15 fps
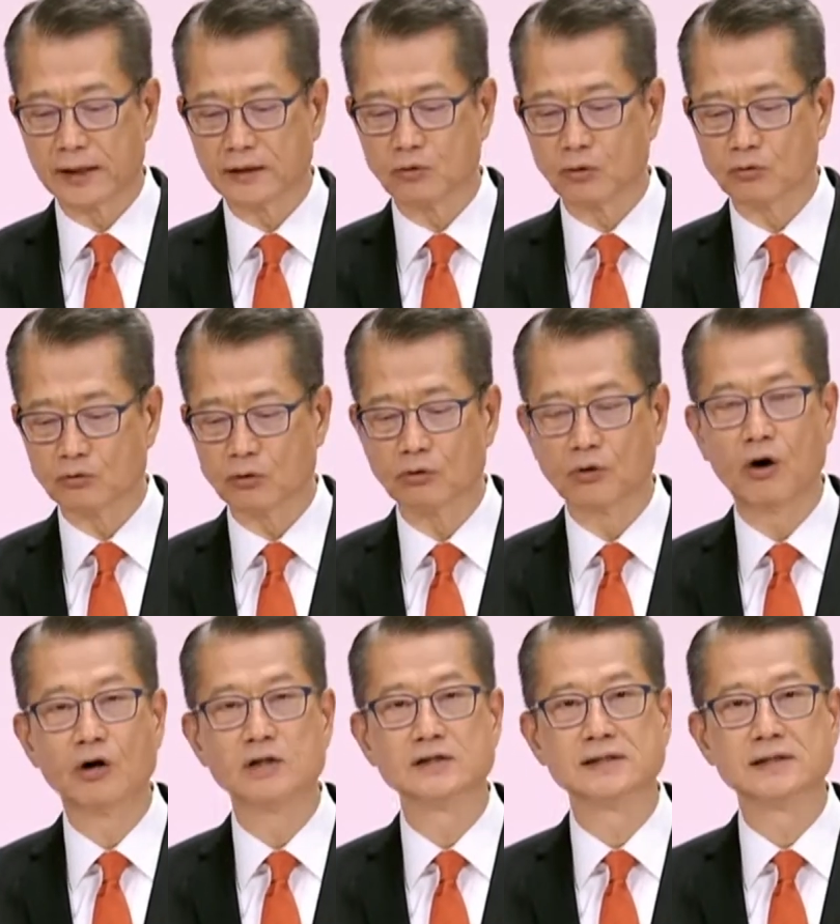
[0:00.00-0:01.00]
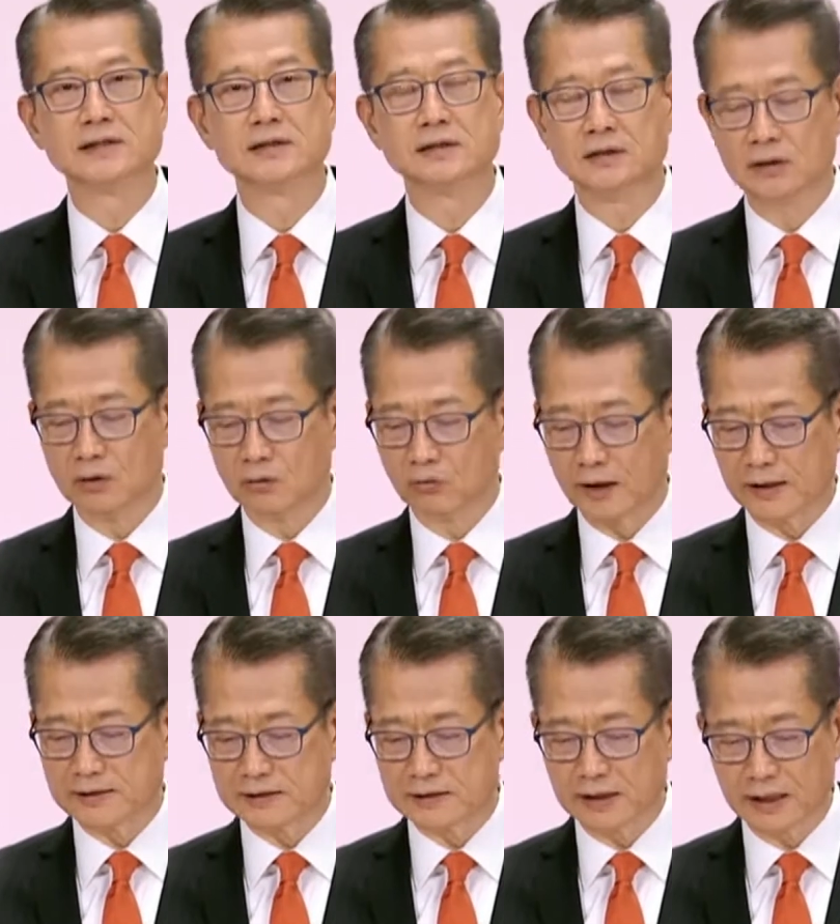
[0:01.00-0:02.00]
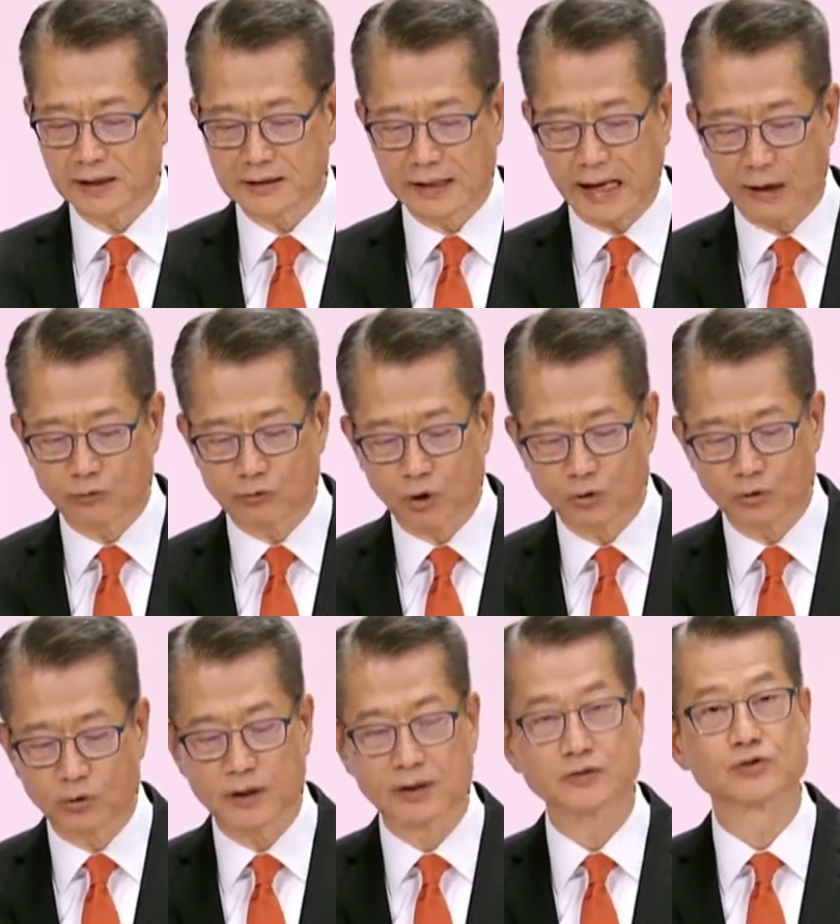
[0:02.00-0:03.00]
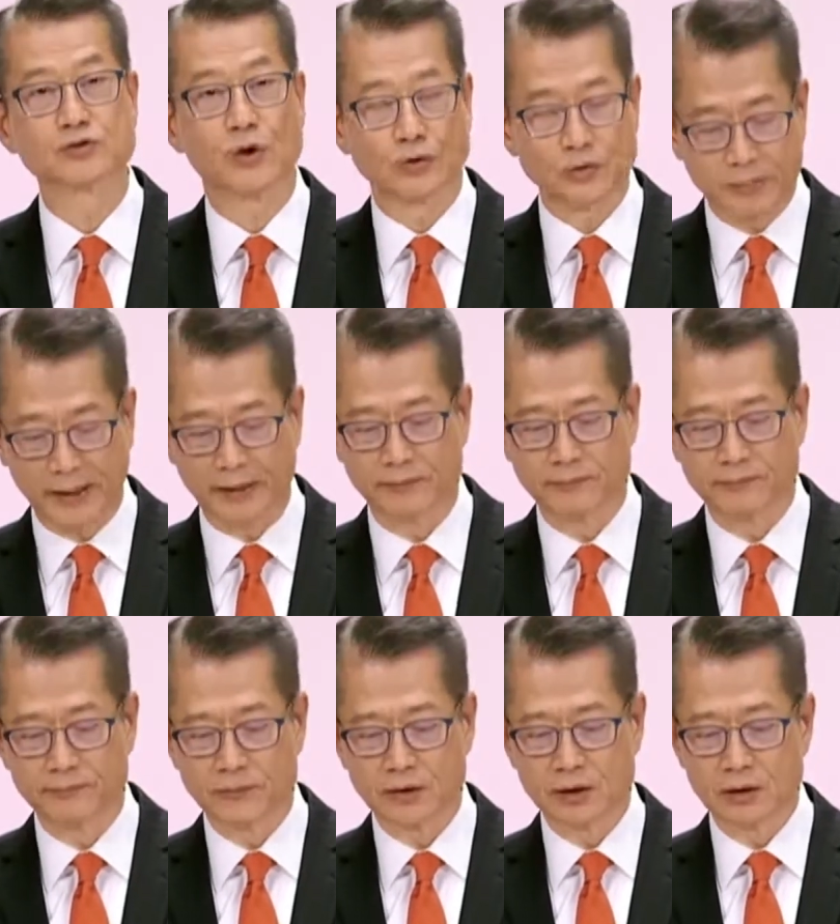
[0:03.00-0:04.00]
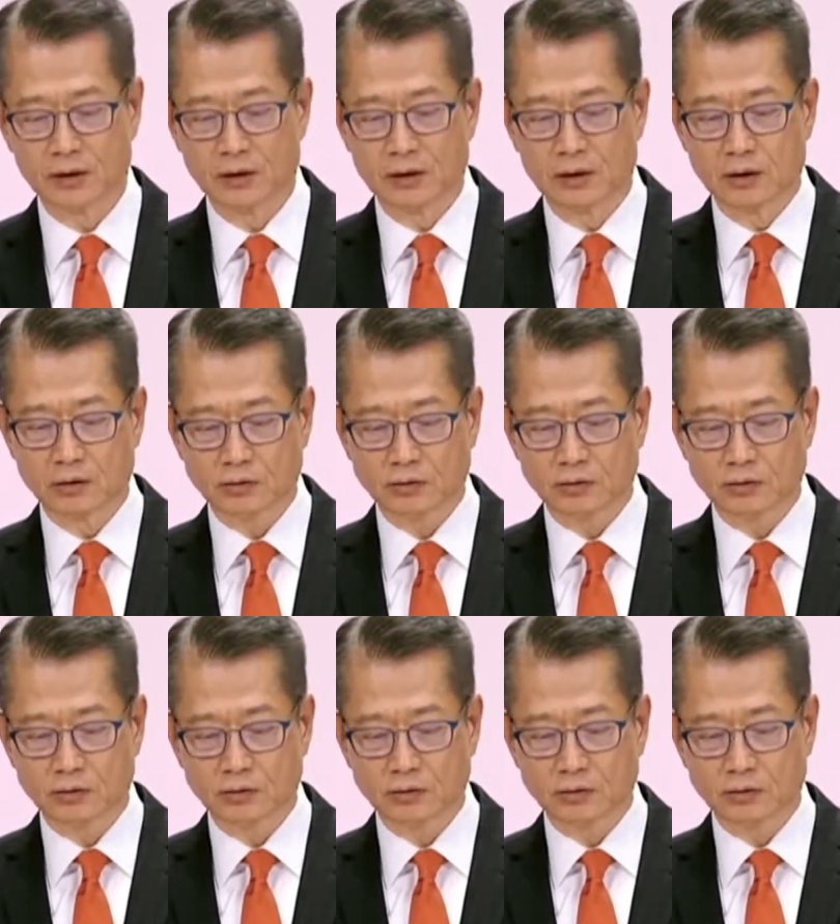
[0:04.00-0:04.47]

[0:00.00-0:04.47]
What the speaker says: enhancement of services, and an increase in investments in various areas of the community